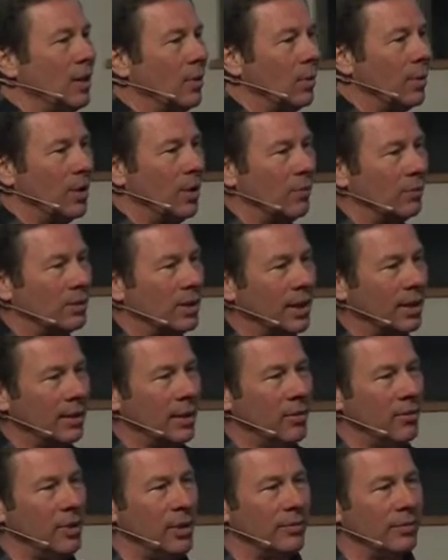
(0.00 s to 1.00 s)
it. We don't take
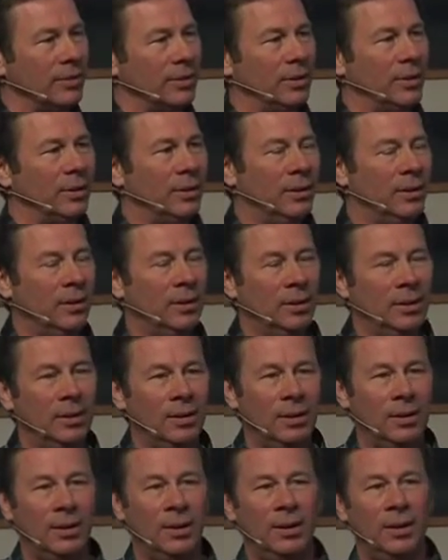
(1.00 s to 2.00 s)
note of it.
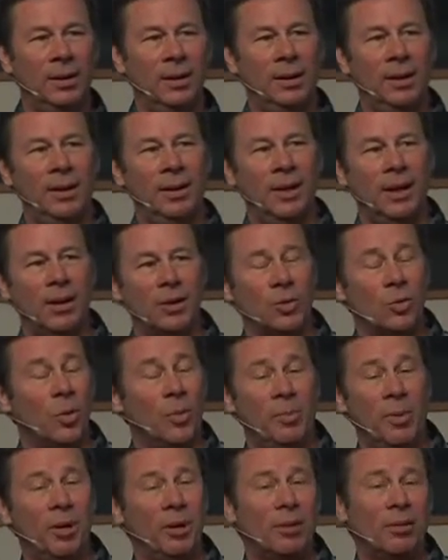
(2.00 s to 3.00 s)
And so
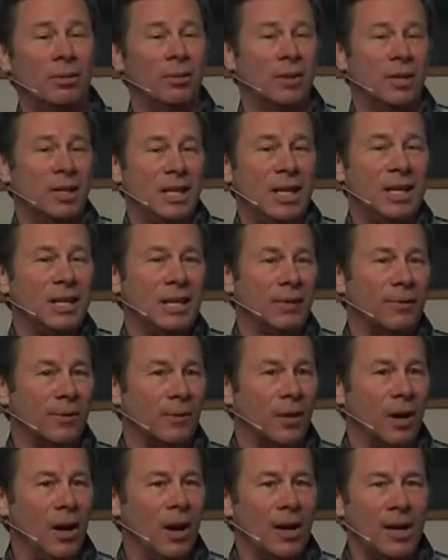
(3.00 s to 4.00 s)
a miracle is easy
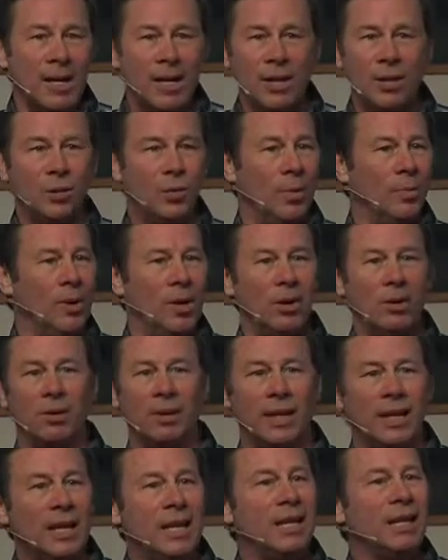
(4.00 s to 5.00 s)
for God. He can do a
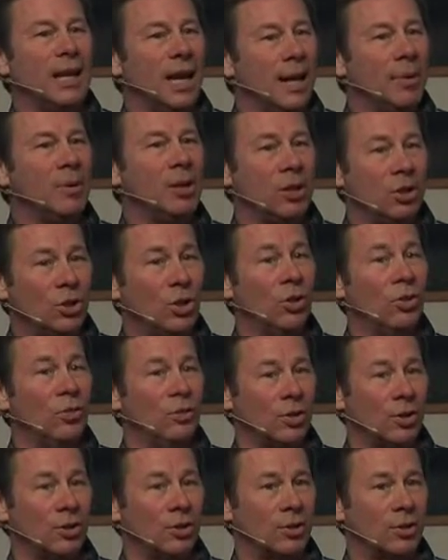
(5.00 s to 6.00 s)
miracle anytime He
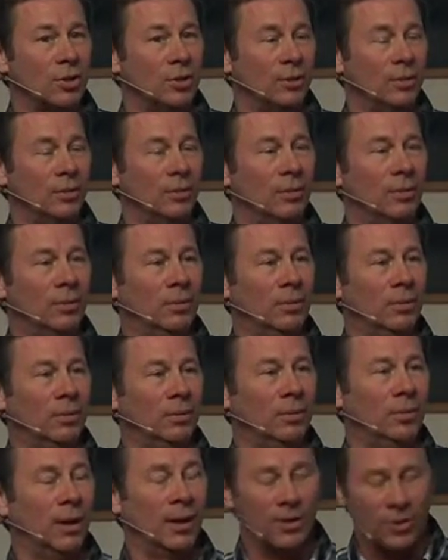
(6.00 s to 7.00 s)
chooses to.
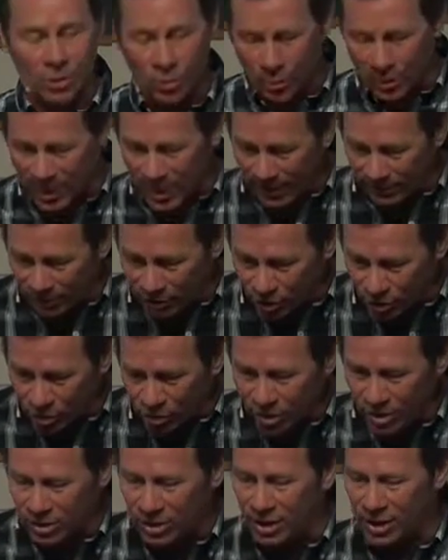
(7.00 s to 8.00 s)
And so we have to
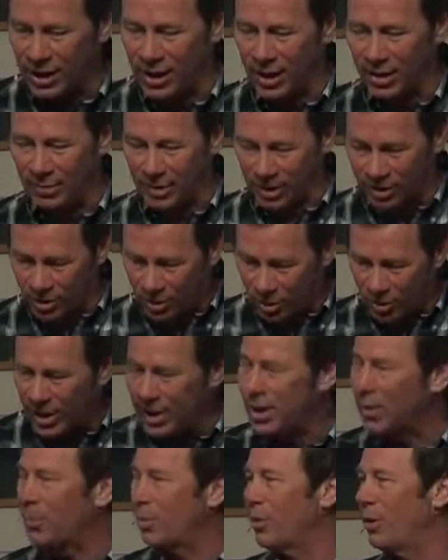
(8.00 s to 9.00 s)
trust in Him. And it's
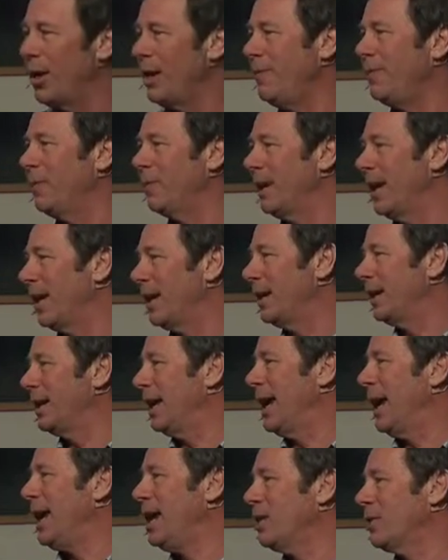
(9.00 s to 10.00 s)
okay to pray for that and
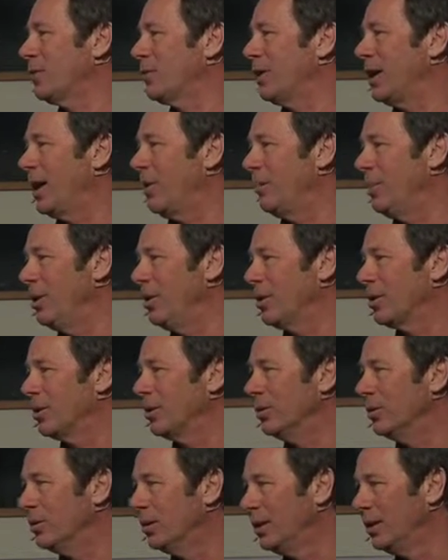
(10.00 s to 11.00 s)
to ask for that
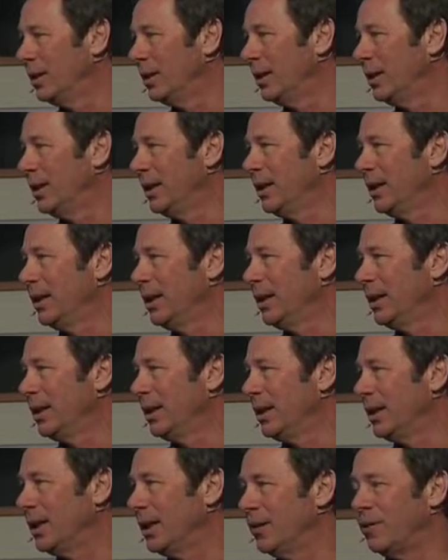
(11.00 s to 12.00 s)
miracle
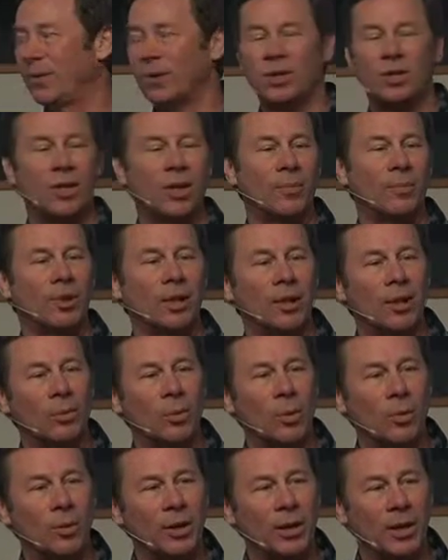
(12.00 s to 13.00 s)
if it's something that
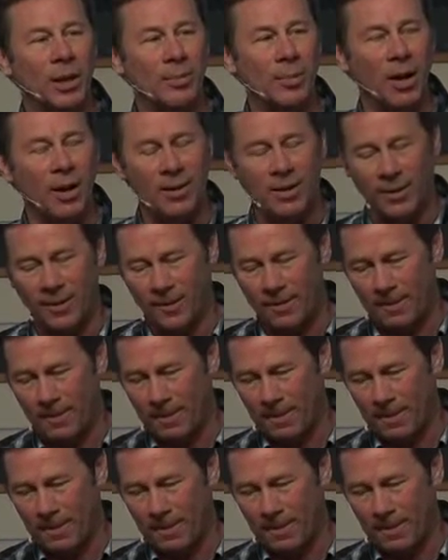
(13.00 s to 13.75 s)
will bring Him honor.